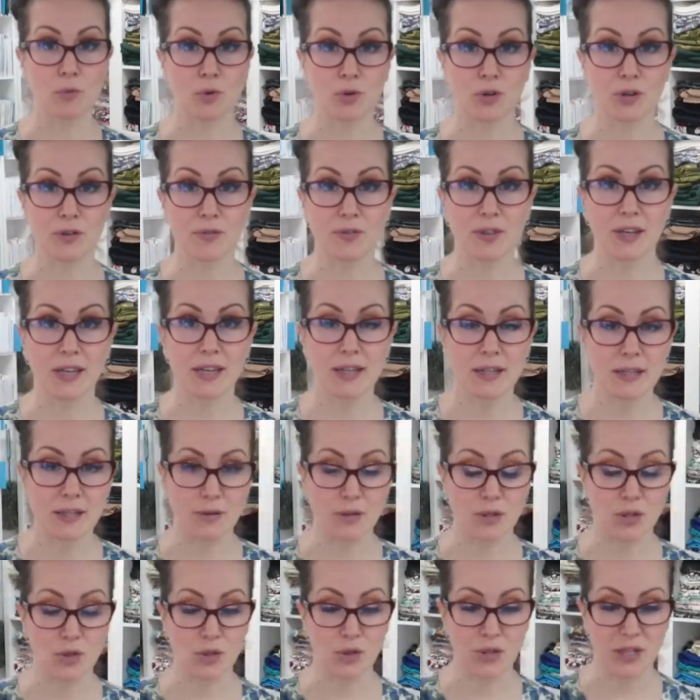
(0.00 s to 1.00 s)
more of these, so
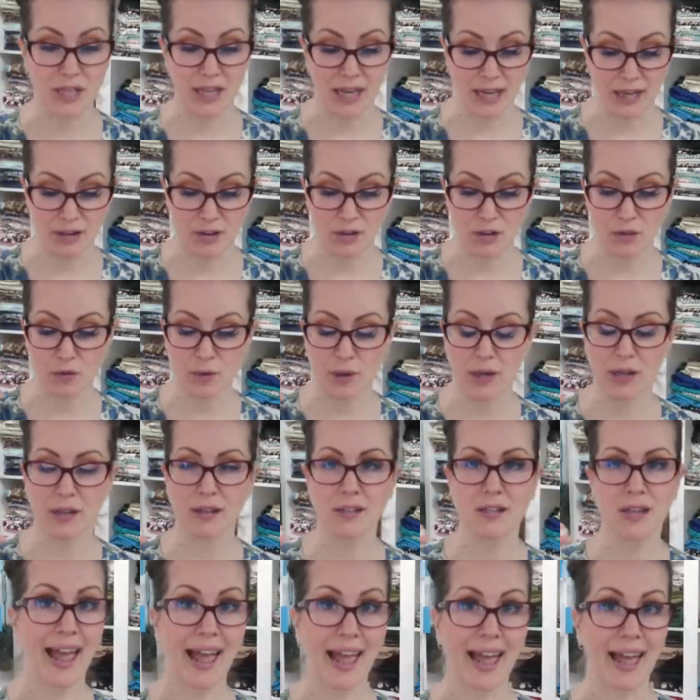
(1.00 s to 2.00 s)
it's not the end of the
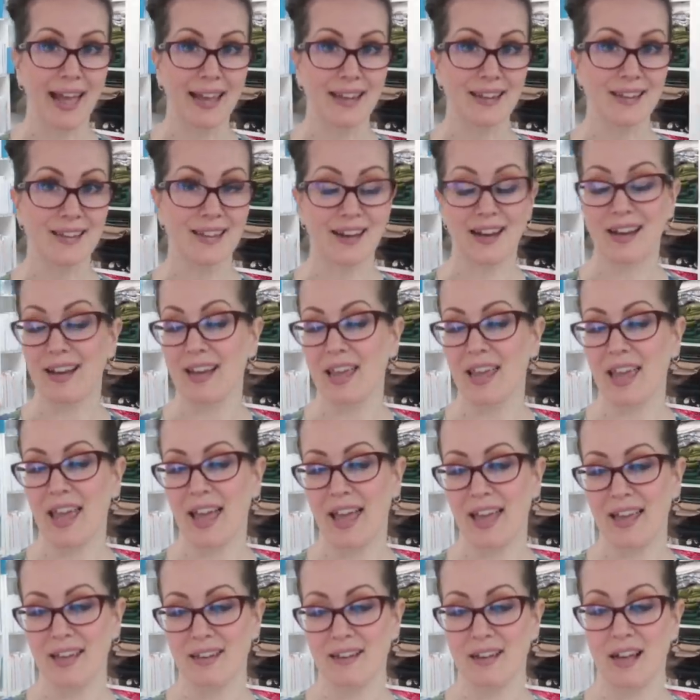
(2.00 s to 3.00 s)
world, and I
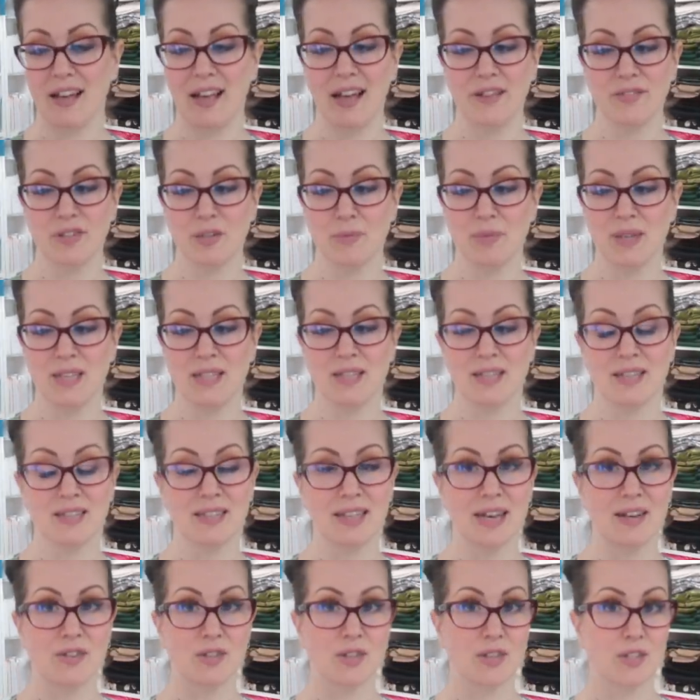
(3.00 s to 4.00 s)
have some
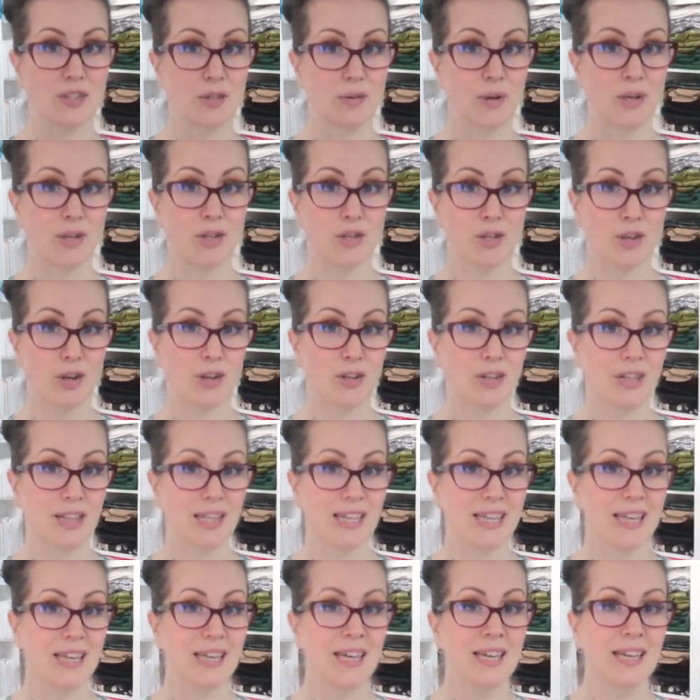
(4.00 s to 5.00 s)
E6000, so I can
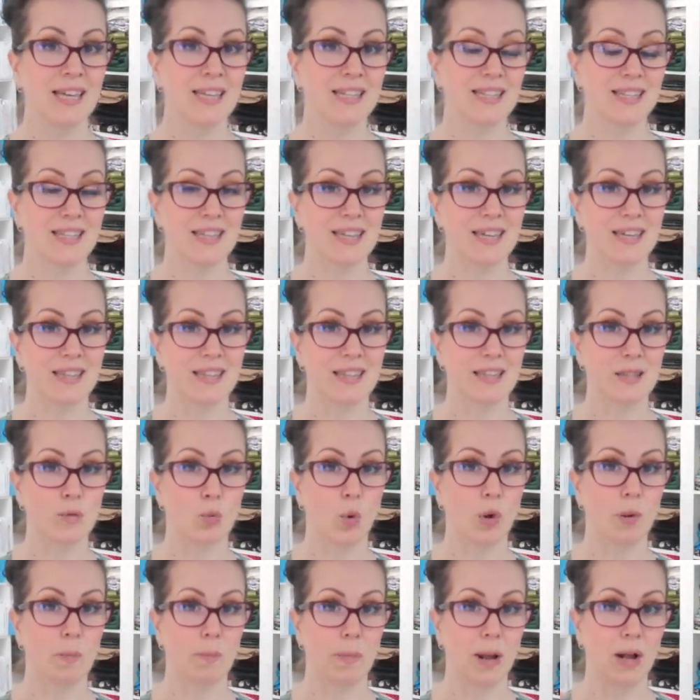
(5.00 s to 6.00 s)
totally stick this
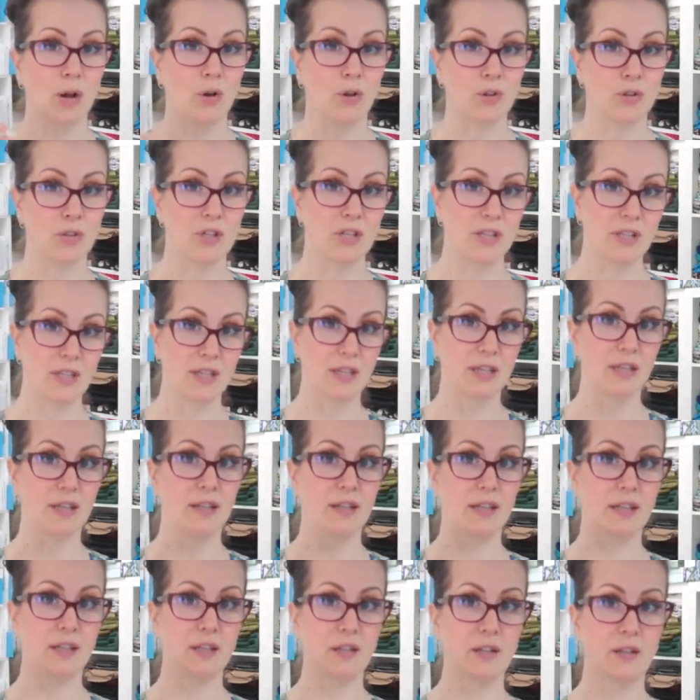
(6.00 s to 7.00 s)
one back onto the
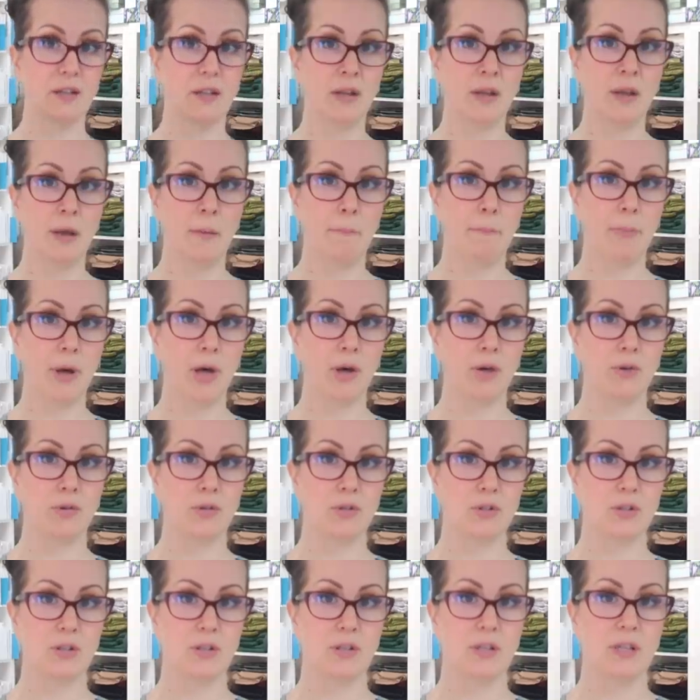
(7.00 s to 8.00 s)
little
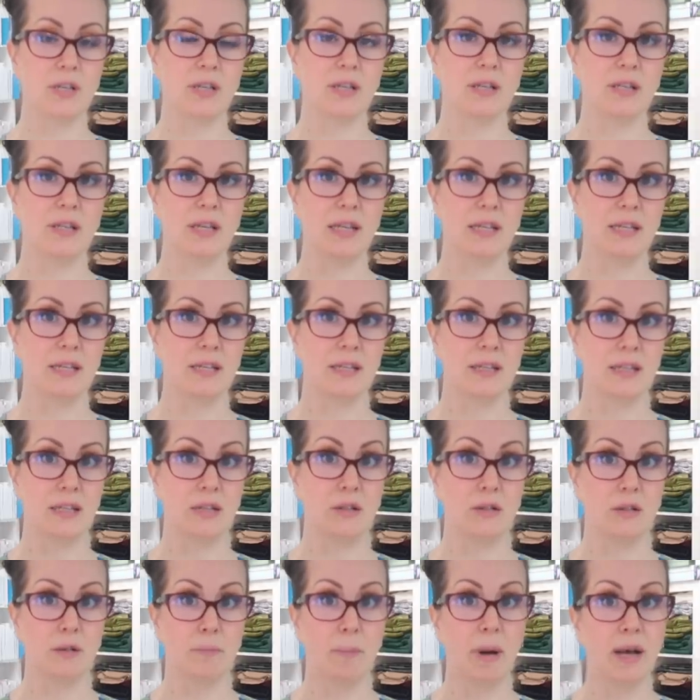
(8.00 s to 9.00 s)
post that is
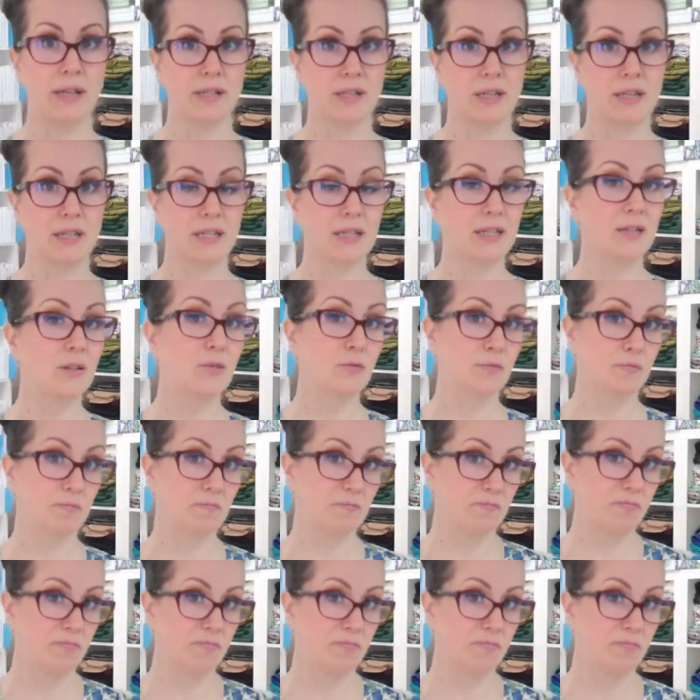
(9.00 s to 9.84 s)
still the button and still